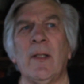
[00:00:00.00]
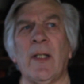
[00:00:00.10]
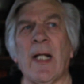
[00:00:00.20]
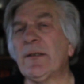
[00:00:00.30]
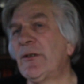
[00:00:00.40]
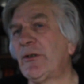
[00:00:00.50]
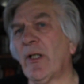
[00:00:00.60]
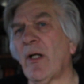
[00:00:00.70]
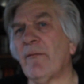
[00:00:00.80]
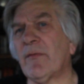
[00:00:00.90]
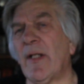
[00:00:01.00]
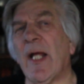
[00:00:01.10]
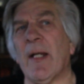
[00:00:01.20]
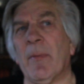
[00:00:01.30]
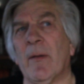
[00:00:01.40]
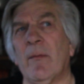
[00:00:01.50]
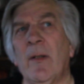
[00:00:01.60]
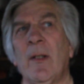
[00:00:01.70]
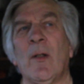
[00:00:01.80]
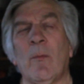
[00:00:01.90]
It actually shut off today, but
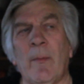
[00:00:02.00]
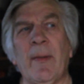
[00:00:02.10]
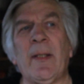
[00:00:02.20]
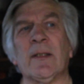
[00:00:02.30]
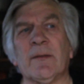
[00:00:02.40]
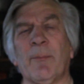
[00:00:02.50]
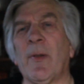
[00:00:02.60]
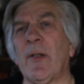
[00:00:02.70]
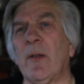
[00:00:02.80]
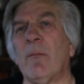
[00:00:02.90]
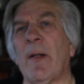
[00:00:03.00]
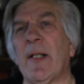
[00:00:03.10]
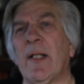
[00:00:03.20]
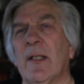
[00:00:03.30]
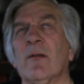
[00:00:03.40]
we've been getting some pretty good rain again.